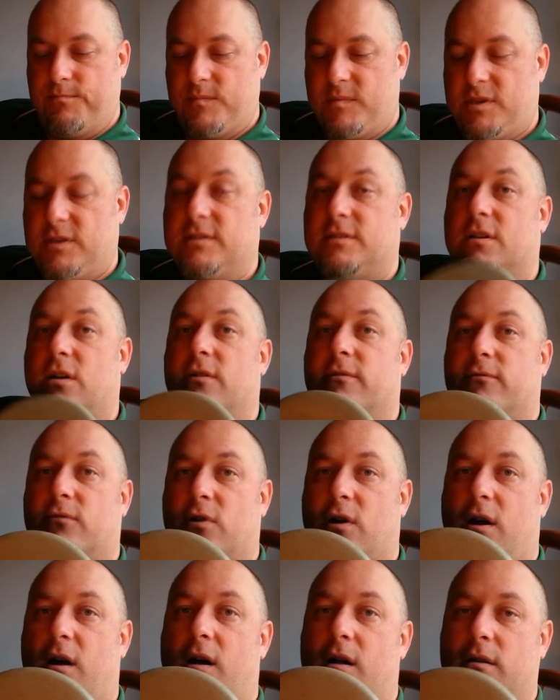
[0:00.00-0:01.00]
Just
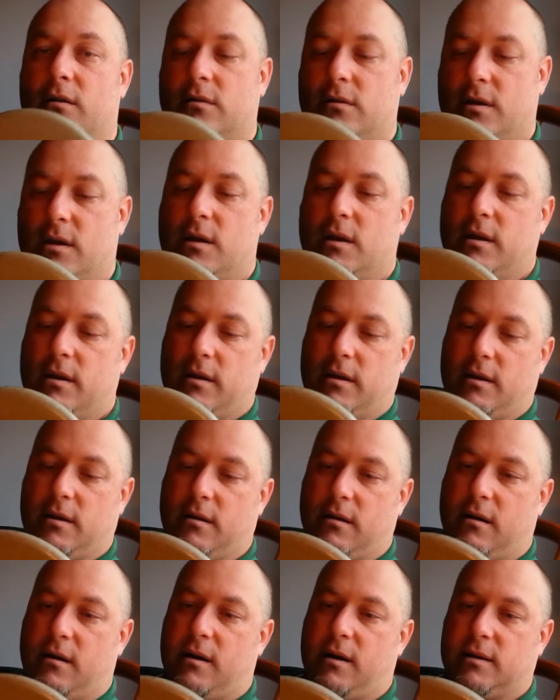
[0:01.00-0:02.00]
overall, an
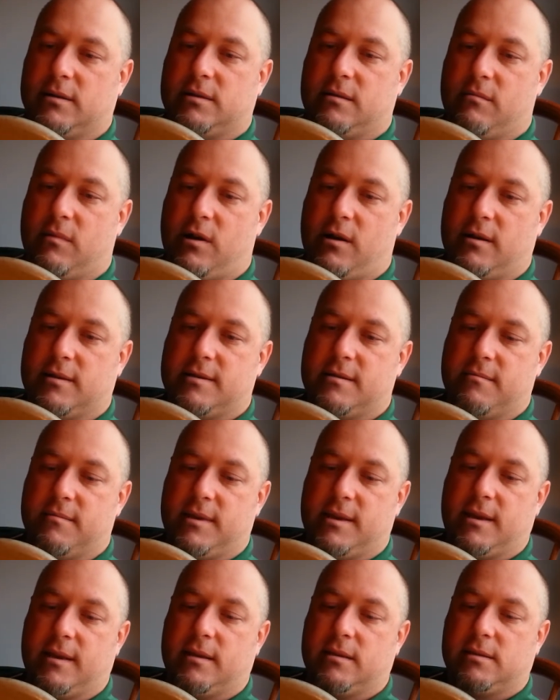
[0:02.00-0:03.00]
awesome
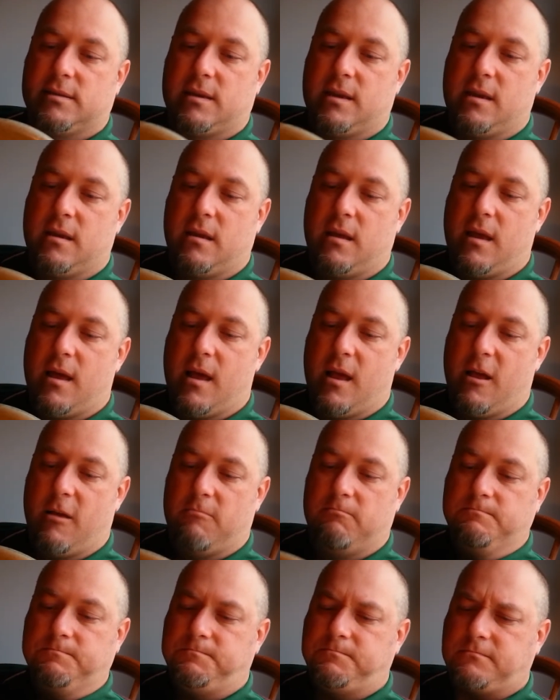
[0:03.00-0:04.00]
disc.
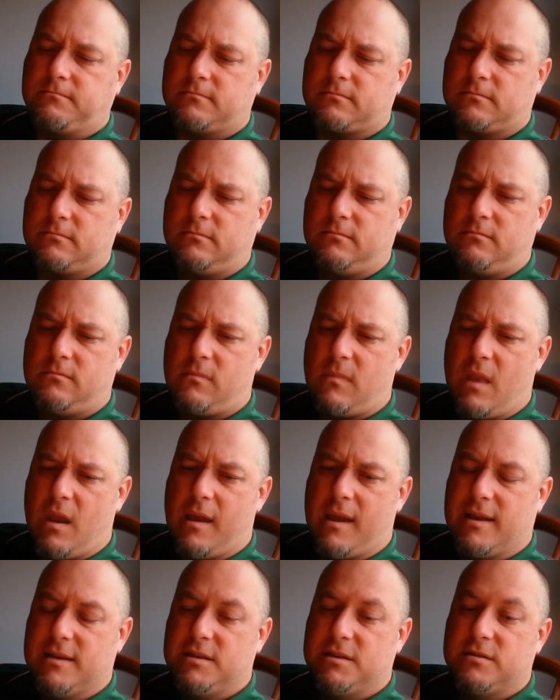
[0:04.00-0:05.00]

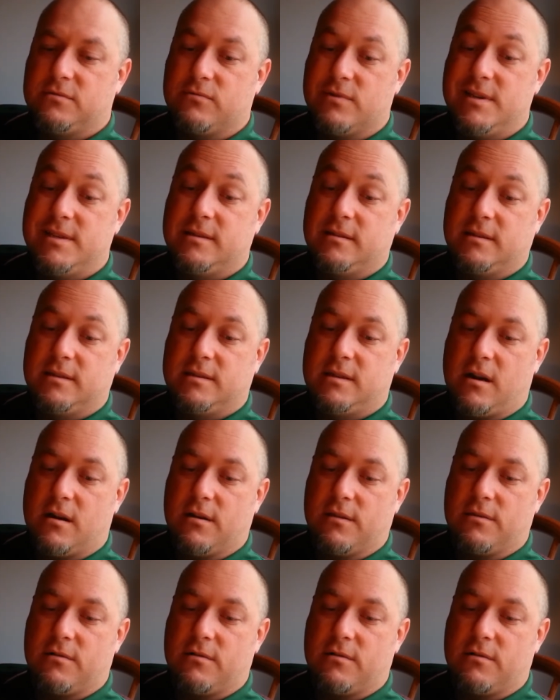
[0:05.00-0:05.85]
I just recently started